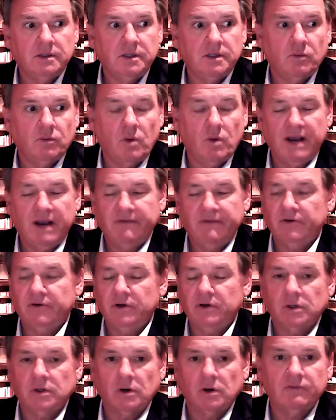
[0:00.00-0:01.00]
your wife
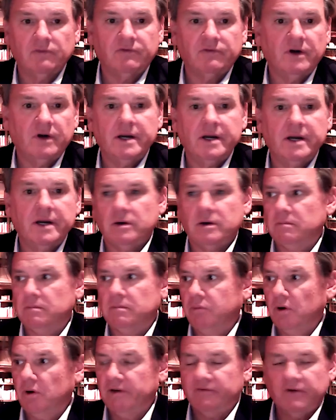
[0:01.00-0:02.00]
or your girlfriend or
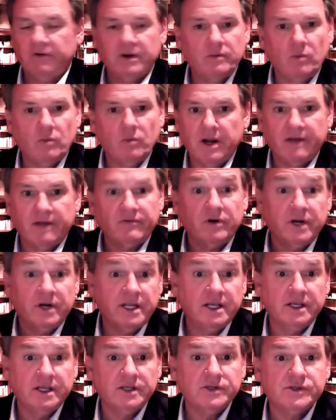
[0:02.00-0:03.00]
boyfriend, whatever
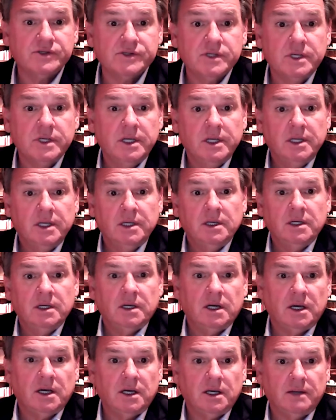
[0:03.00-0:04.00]
it is,
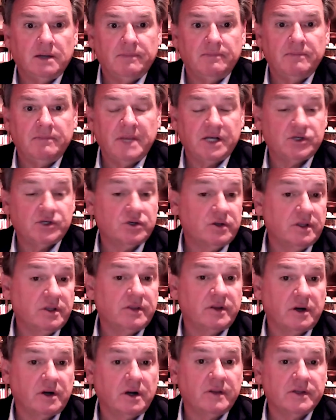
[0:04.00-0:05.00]
make sure
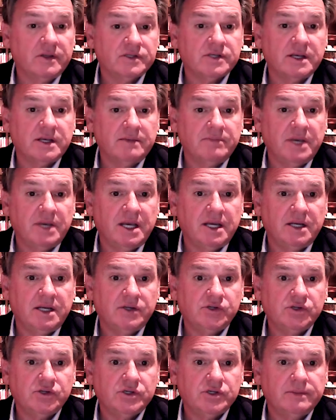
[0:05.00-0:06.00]
that they're on the same
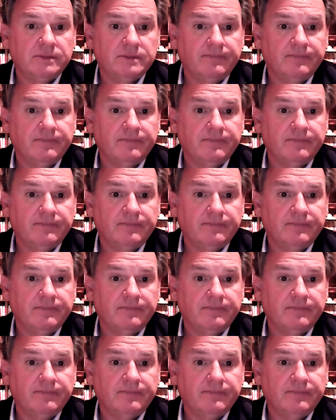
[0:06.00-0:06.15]
page.